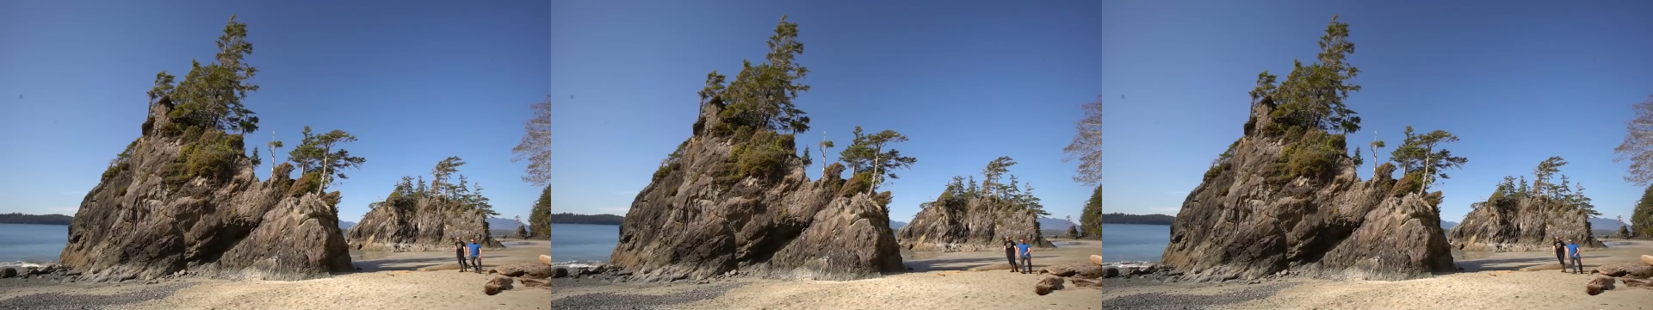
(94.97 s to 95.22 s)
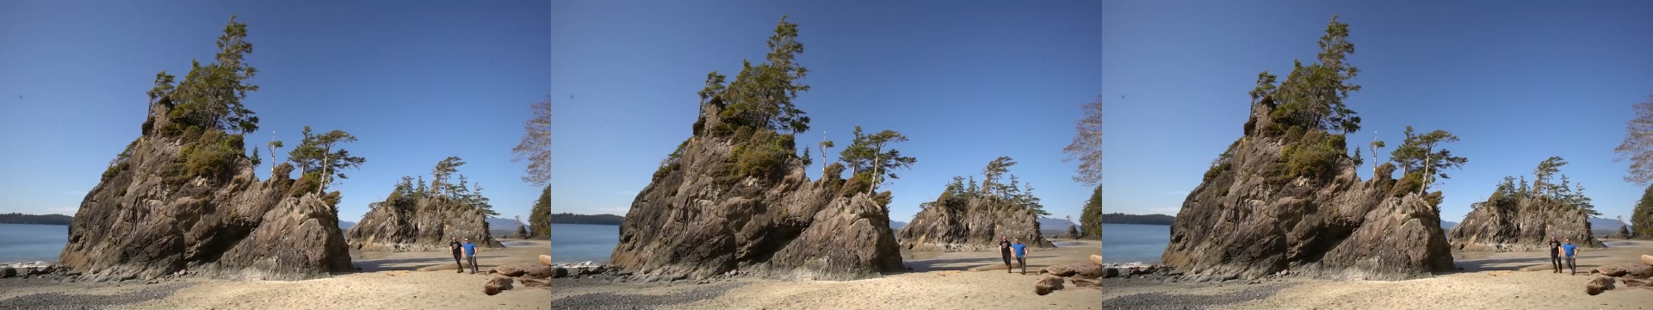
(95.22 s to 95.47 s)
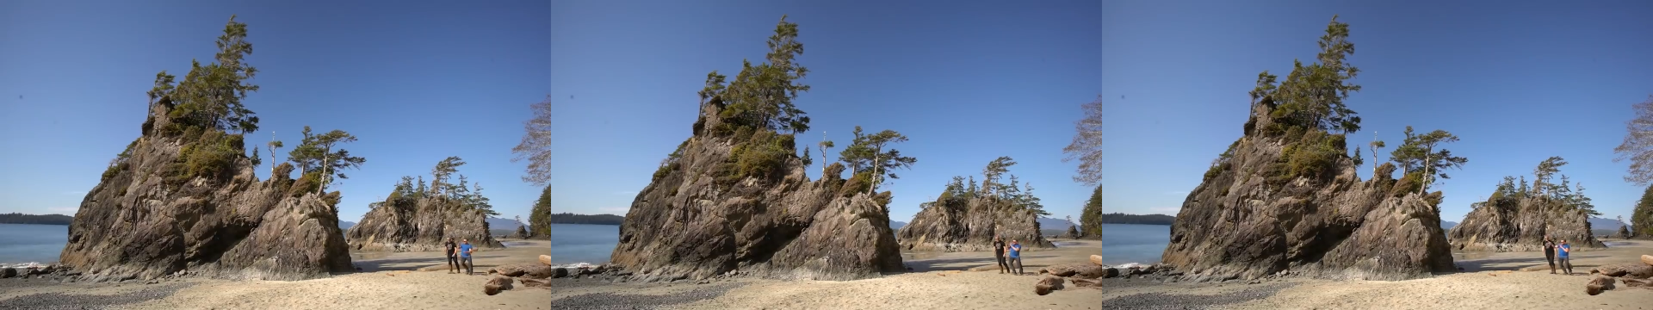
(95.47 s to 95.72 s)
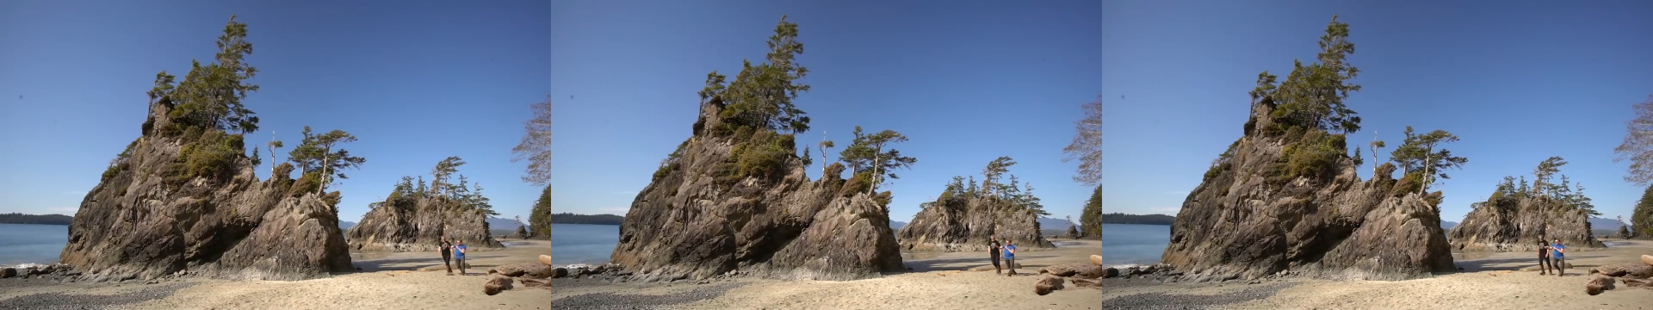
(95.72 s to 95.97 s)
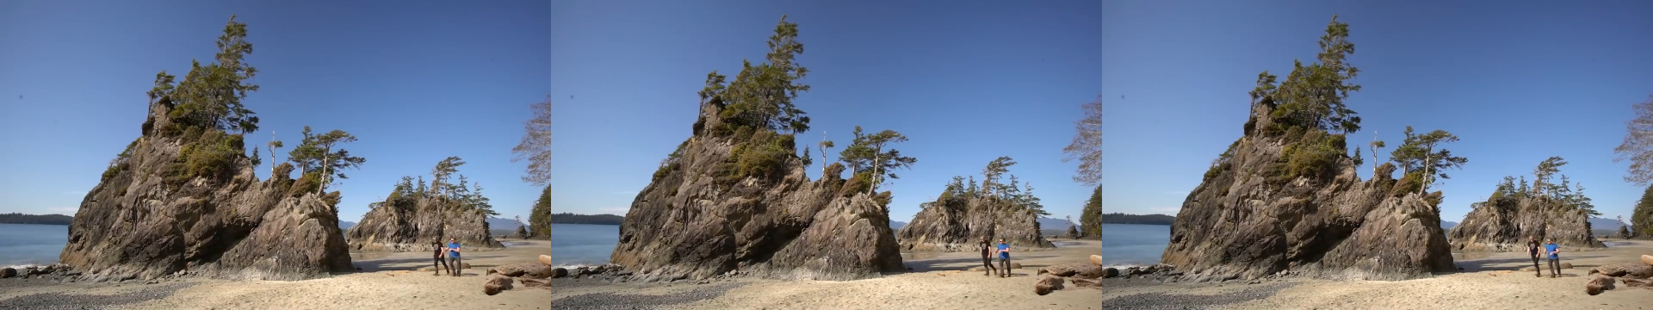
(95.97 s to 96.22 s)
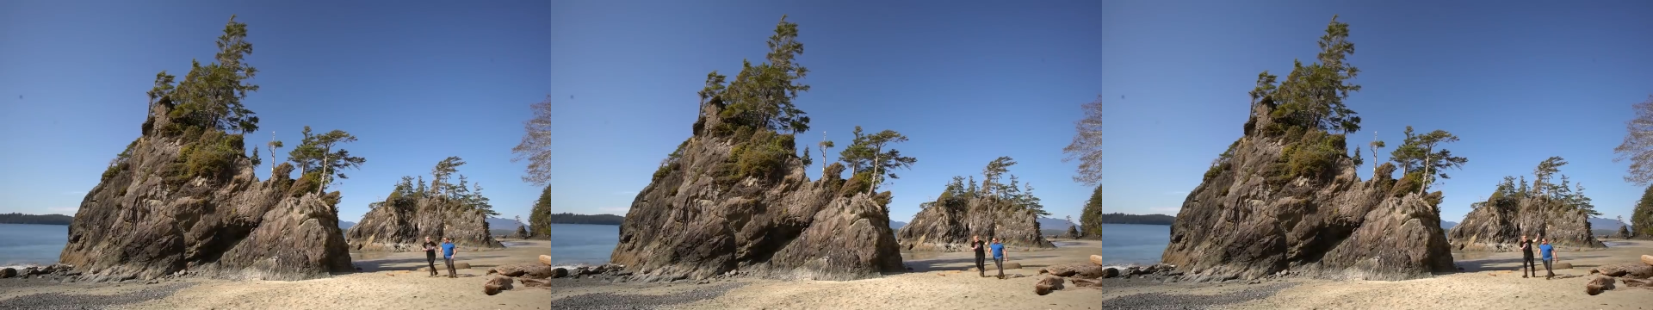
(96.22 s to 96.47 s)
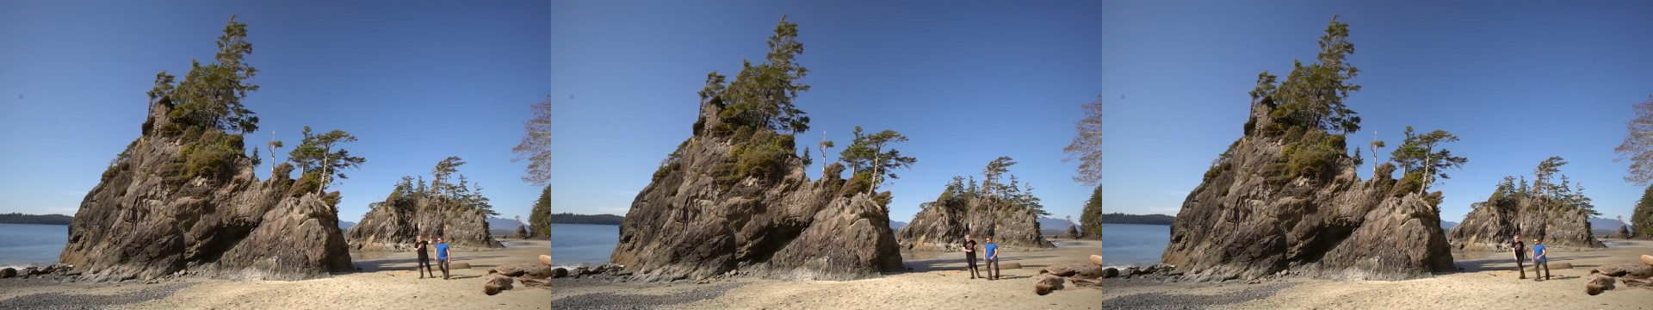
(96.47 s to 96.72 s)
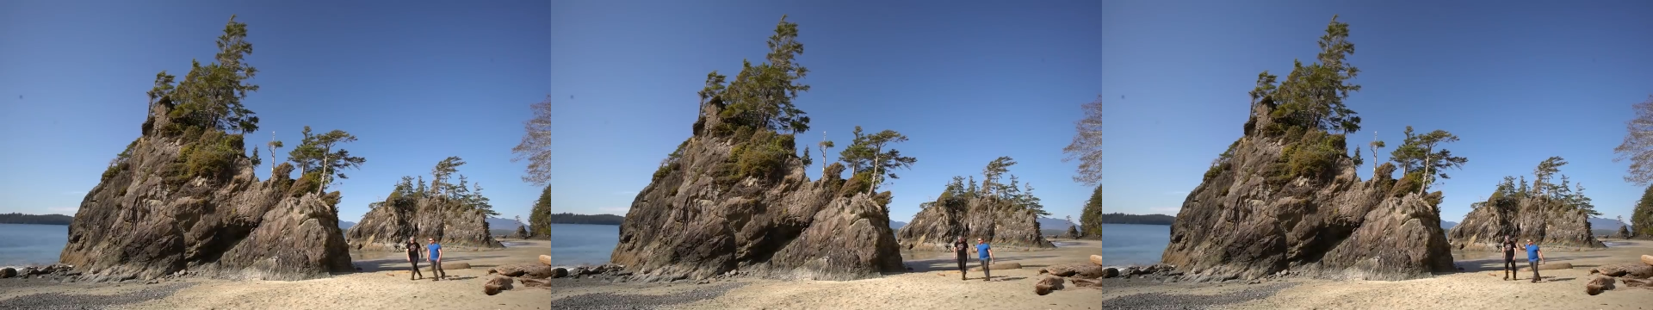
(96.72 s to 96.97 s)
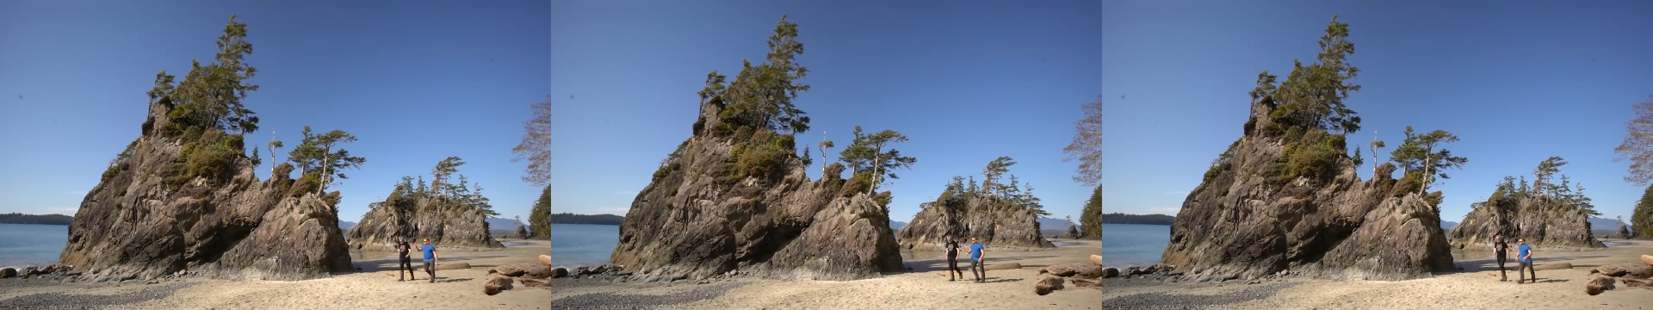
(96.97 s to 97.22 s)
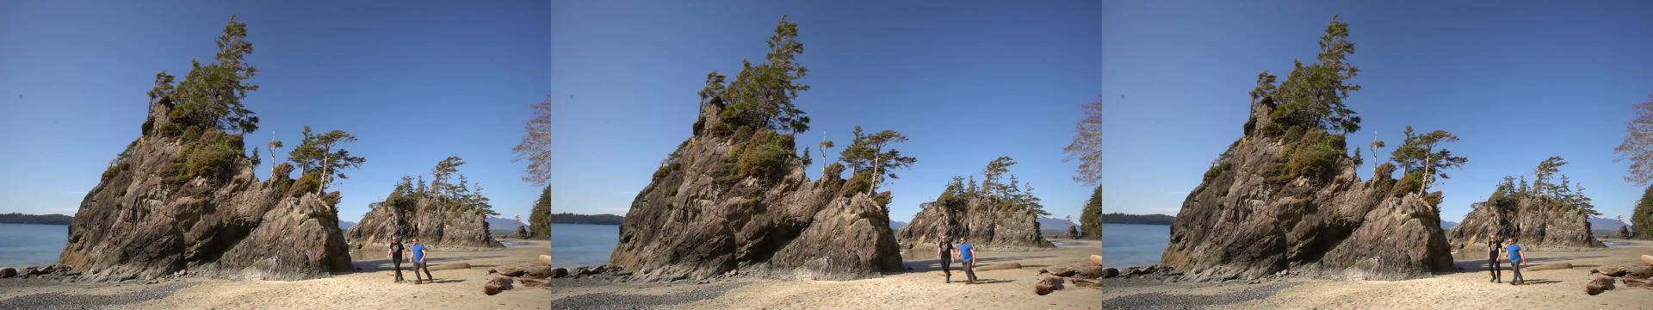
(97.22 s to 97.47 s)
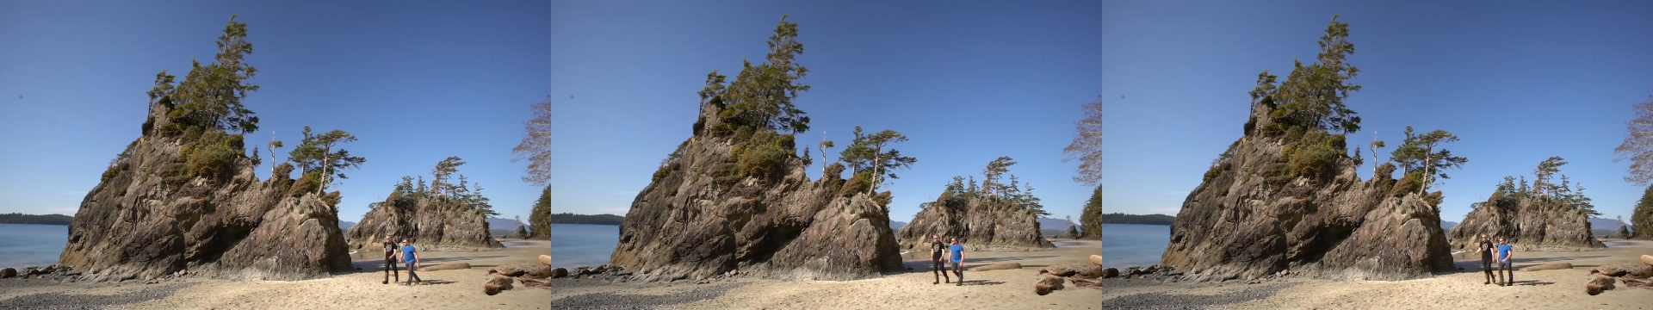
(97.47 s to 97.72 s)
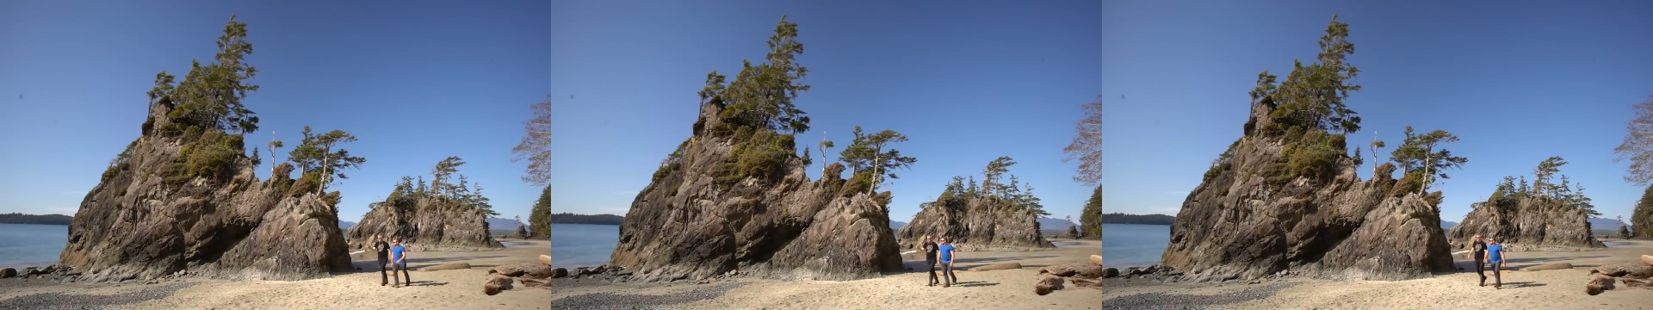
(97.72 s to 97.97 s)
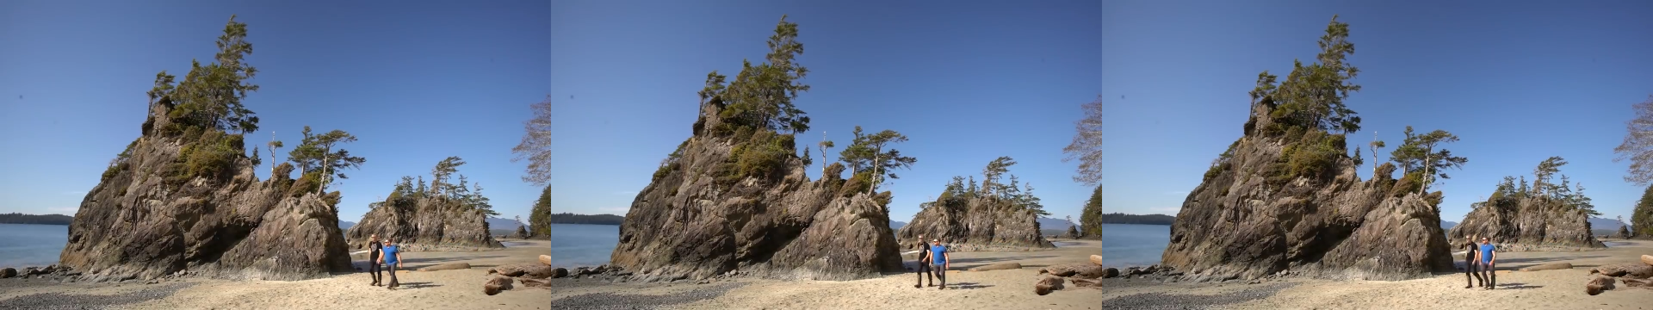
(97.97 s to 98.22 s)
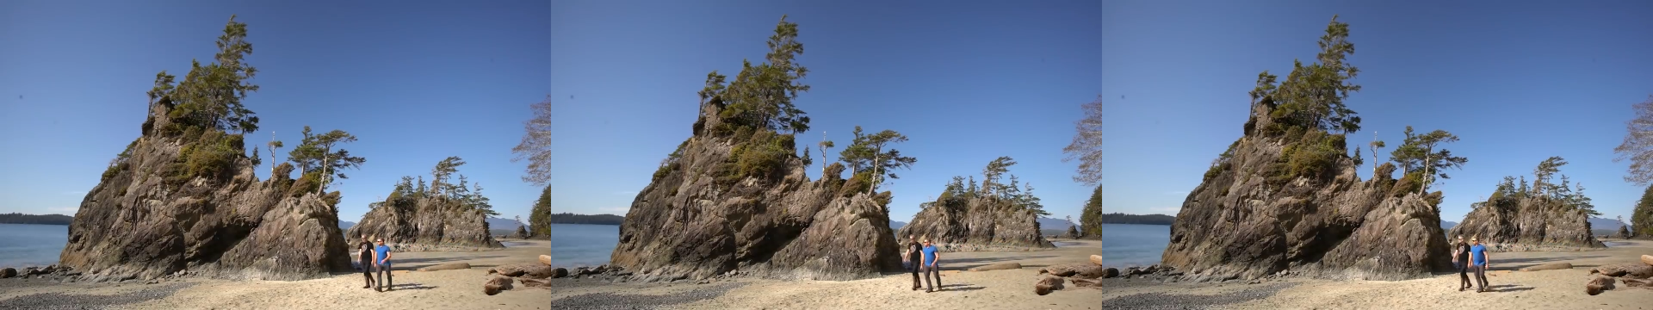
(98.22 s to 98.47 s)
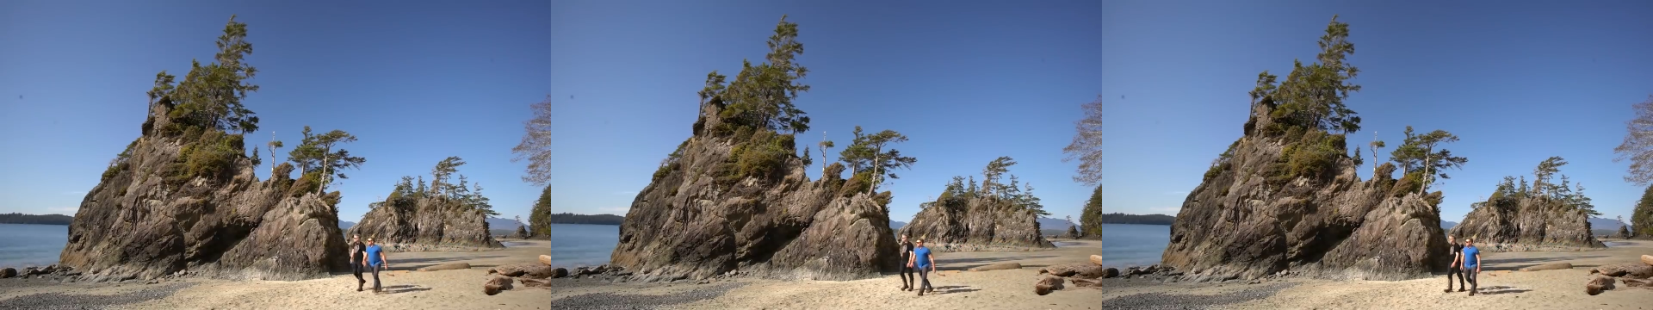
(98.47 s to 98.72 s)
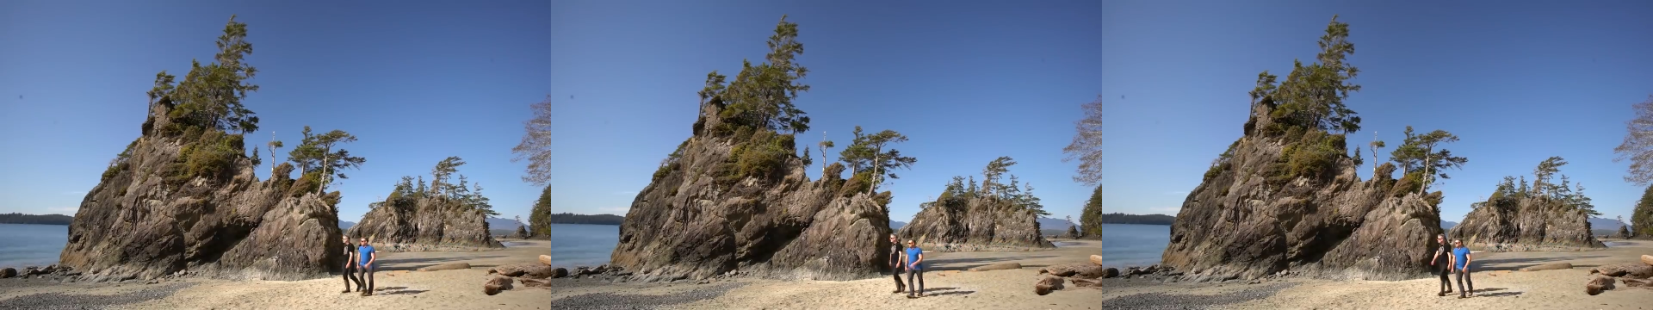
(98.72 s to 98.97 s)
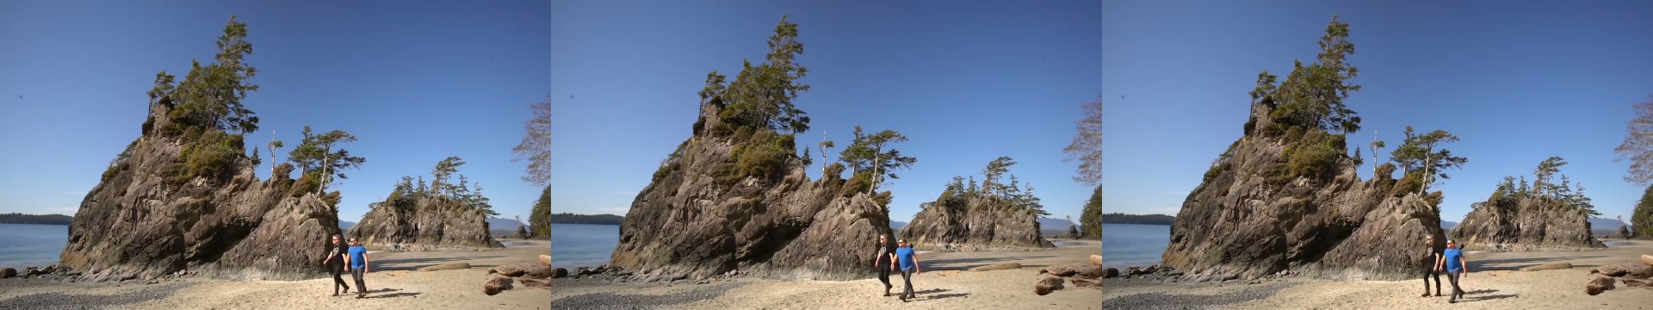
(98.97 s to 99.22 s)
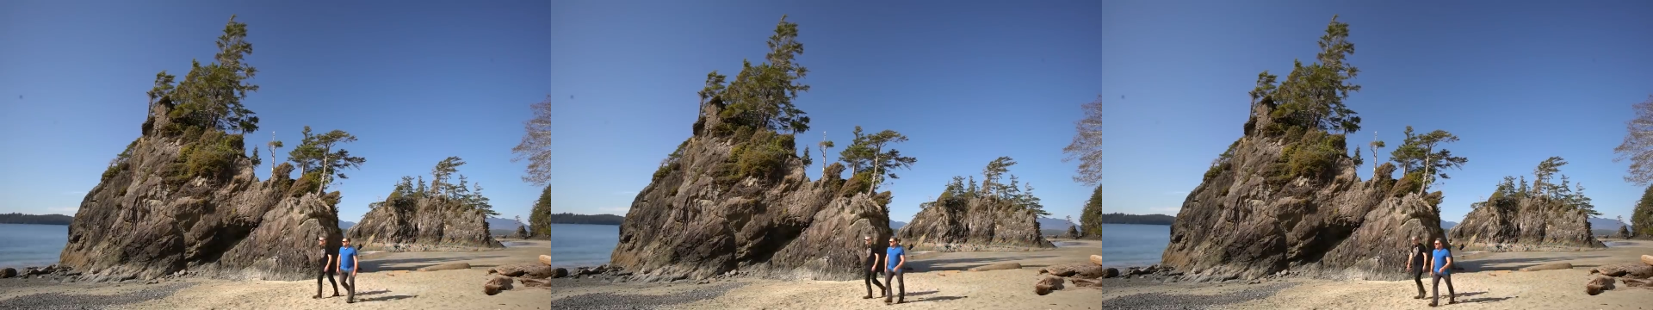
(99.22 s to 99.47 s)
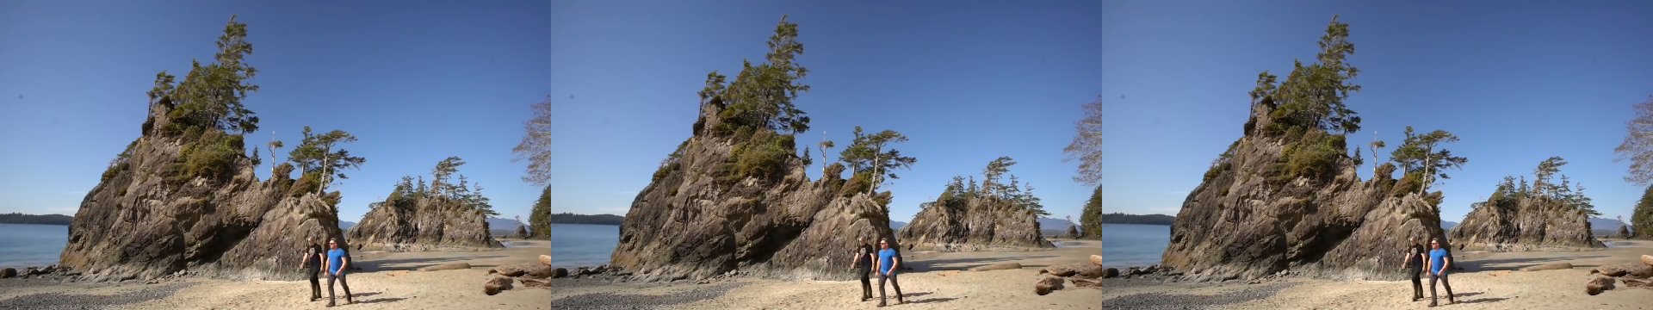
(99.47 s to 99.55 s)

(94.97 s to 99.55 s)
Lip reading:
Nobody's mouth can be seen.